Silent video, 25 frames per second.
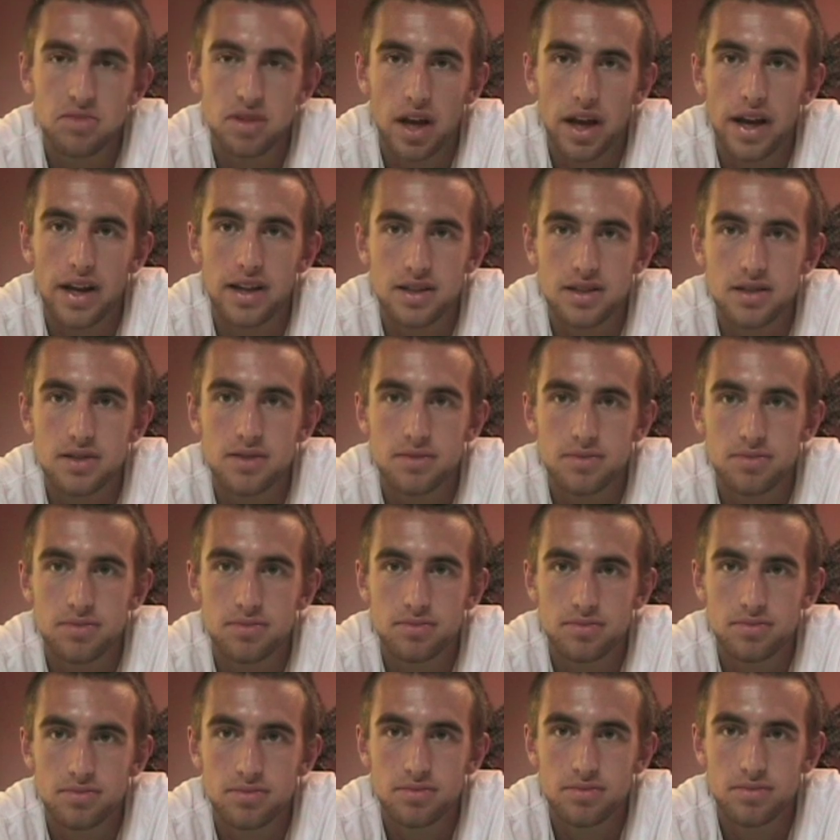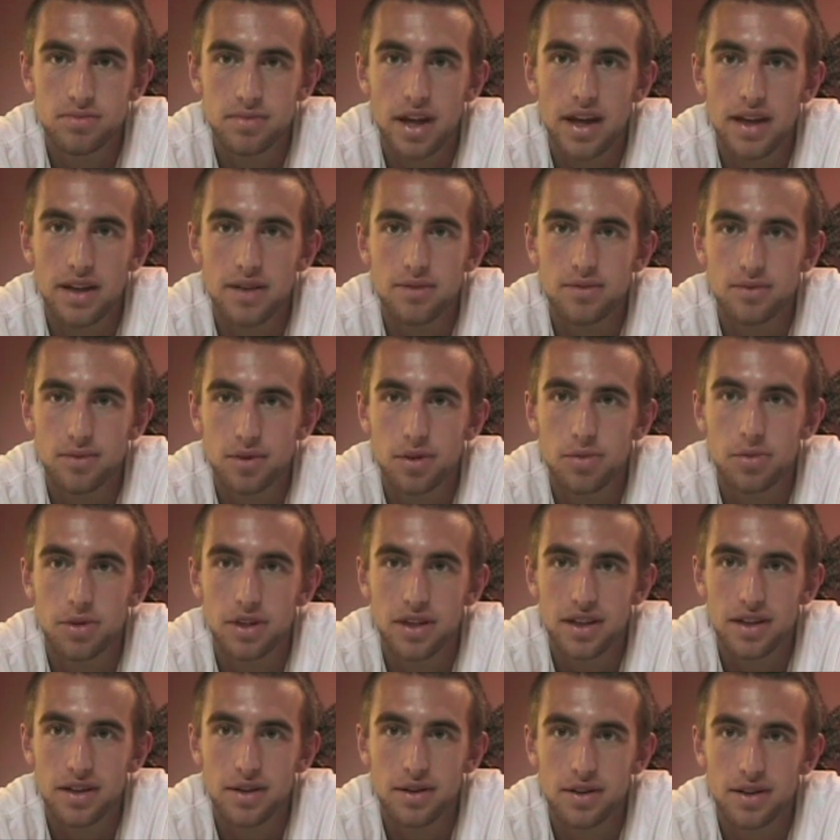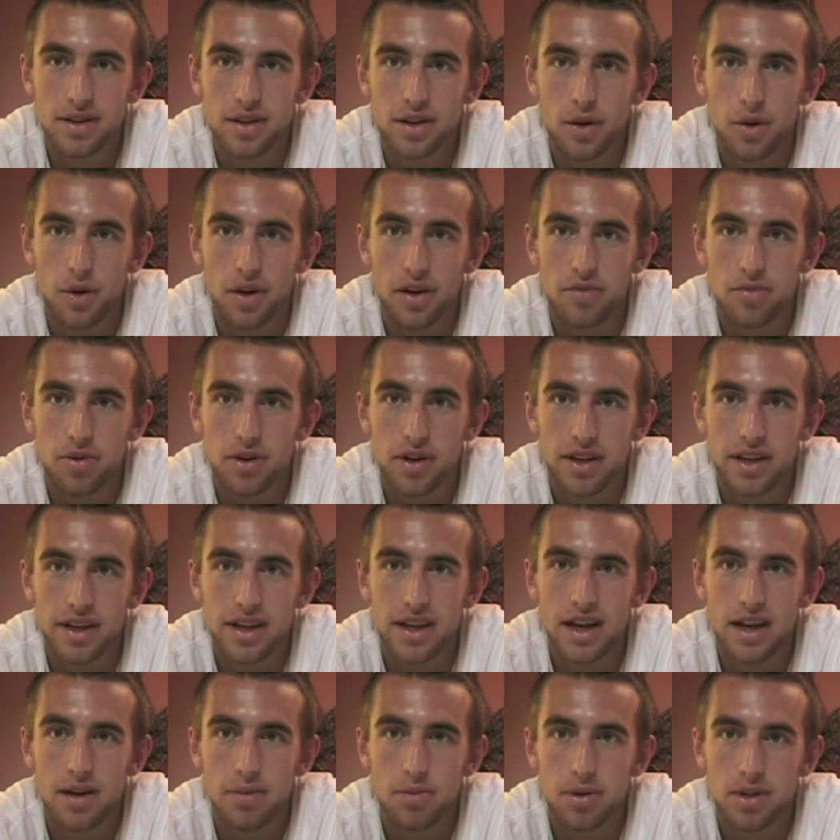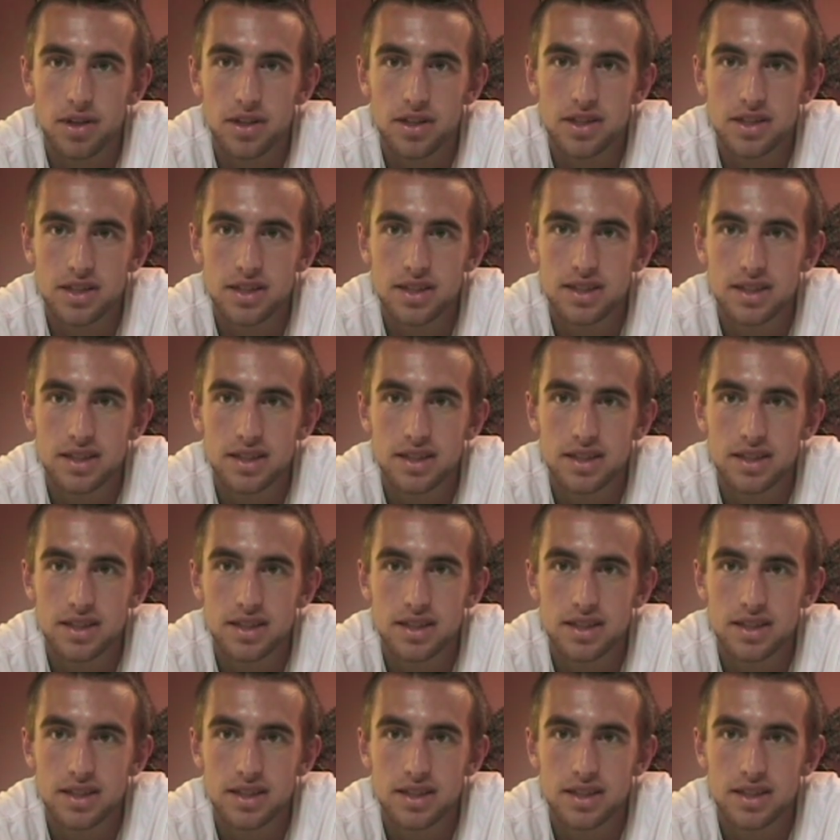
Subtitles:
I guess that would be a way of putting it, yeah, pushed.